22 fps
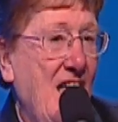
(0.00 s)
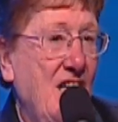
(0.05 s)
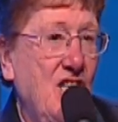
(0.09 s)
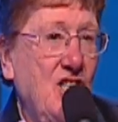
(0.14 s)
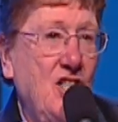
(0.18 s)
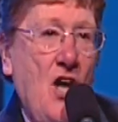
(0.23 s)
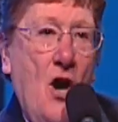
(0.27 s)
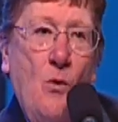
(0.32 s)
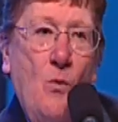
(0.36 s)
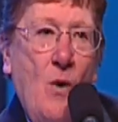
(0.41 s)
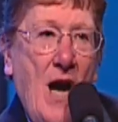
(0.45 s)

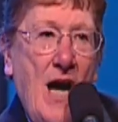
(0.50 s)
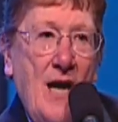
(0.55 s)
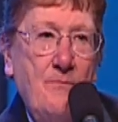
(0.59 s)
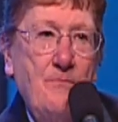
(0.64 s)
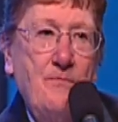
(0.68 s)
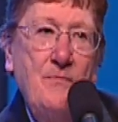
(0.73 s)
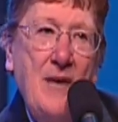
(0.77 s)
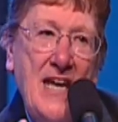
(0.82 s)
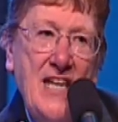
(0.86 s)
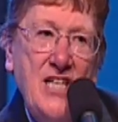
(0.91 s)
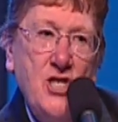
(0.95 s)
You know
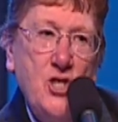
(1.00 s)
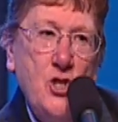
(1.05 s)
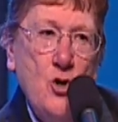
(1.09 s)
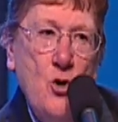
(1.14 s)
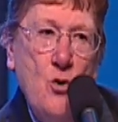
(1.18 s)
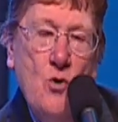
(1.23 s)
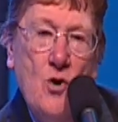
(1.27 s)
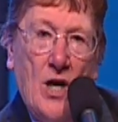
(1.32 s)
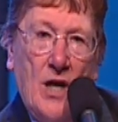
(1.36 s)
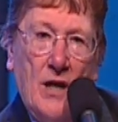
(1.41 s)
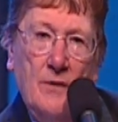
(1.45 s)
what? Make
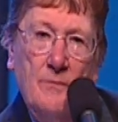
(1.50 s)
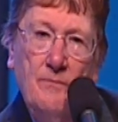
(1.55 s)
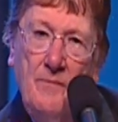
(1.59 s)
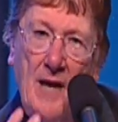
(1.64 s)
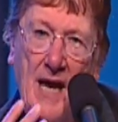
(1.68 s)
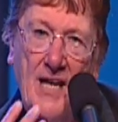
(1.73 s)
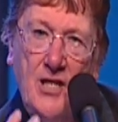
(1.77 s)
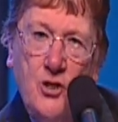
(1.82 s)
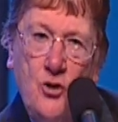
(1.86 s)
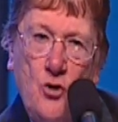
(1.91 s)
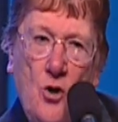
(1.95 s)
sure,
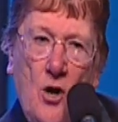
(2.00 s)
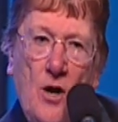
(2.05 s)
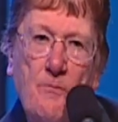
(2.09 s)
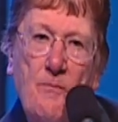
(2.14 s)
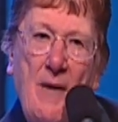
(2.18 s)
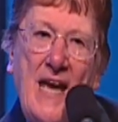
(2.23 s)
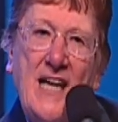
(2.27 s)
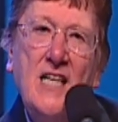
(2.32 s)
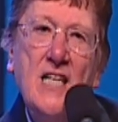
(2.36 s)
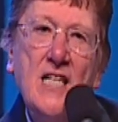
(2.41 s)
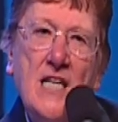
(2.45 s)
make sure,
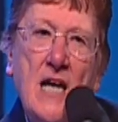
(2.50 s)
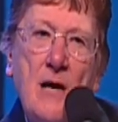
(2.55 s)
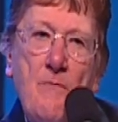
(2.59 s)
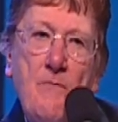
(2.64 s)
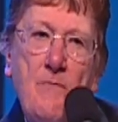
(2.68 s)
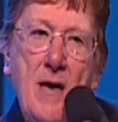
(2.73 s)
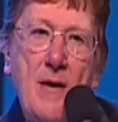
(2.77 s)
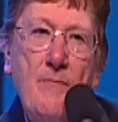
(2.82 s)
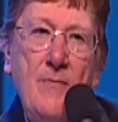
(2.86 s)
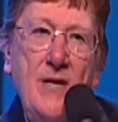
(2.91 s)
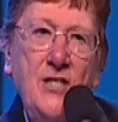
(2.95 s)
make a
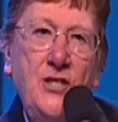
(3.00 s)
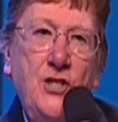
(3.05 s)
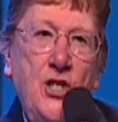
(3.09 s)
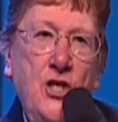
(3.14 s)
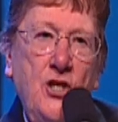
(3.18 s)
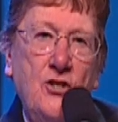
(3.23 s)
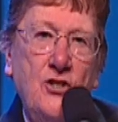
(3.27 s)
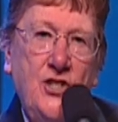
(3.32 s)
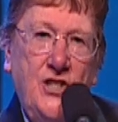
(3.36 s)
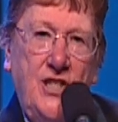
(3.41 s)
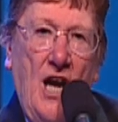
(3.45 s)
commitment
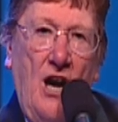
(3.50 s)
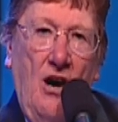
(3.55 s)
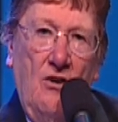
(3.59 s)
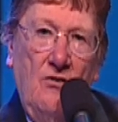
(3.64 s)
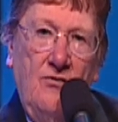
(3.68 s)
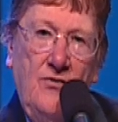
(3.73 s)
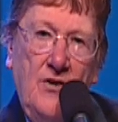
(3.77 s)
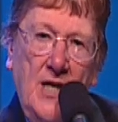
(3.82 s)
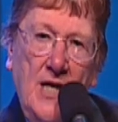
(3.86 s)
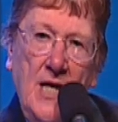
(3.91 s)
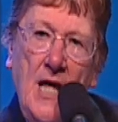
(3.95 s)
to
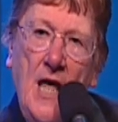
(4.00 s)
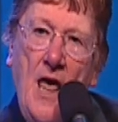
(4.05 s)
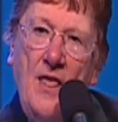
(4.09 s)
yourself